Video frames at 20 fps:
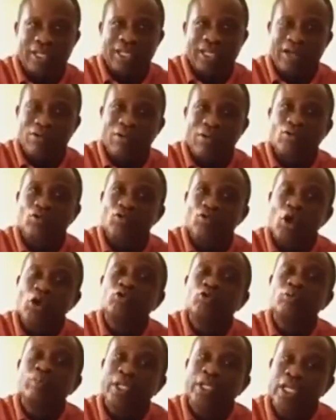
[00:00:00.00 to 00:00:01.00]
And when we got to
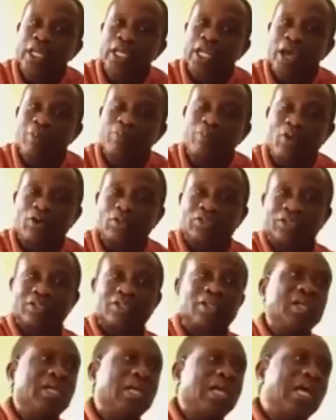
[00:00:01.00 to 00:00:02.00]
Benin Airport,
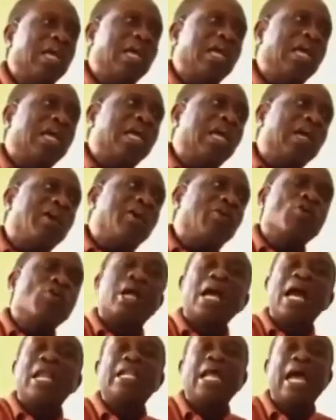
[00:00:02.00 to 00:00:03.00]

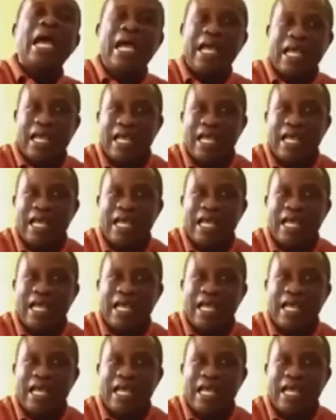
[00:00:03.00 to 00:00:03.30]
Okada,